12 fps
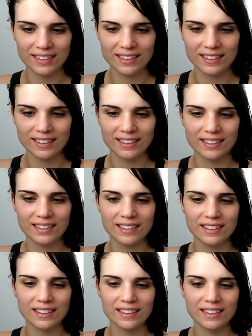
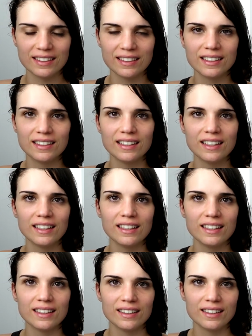
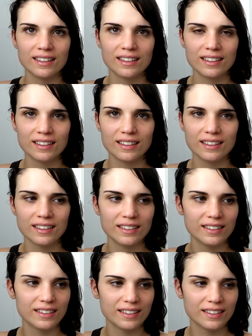
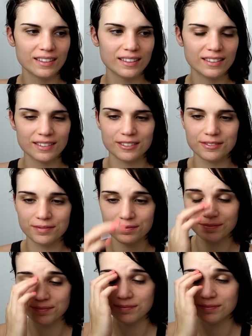
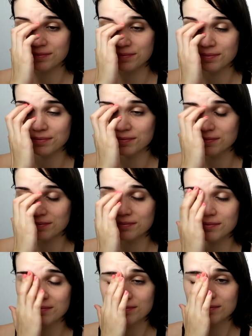
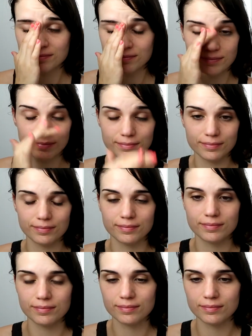
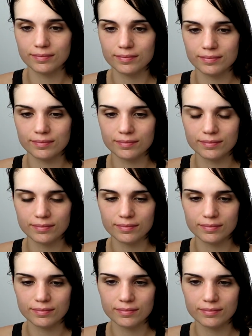
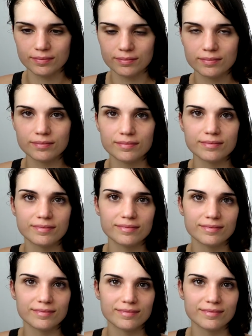This person isn't speaking.